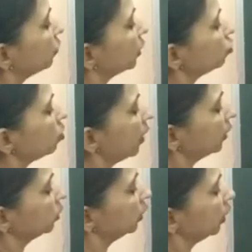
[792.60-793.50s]
sexual
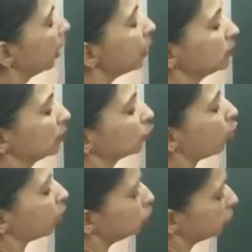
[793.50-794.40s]
method is the
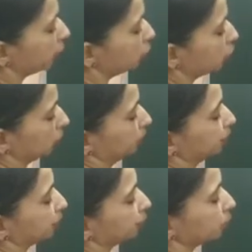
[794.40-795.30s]
conjugation.
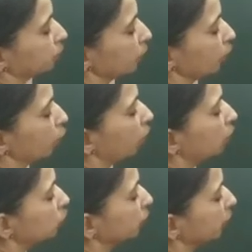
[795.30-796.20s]

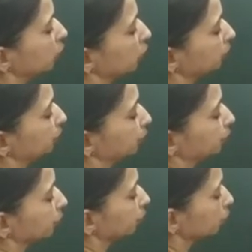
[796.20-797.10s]
Conjugation.
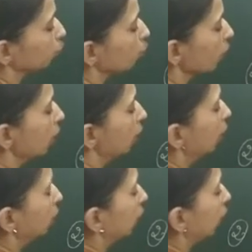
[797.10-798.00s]

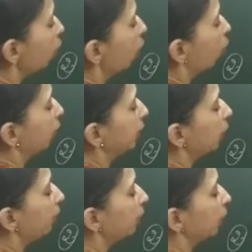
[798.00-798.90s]
Now, what
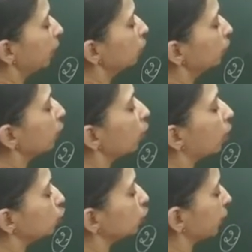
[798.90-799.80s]
happened into the
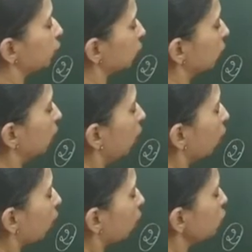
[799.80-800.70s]
conjugation?
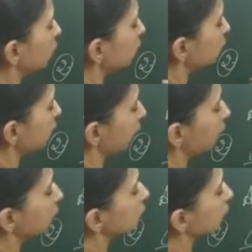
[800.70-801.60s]
Conjugation
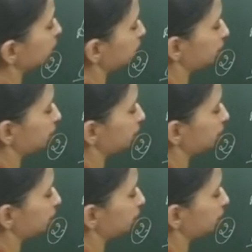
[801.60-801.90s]
is the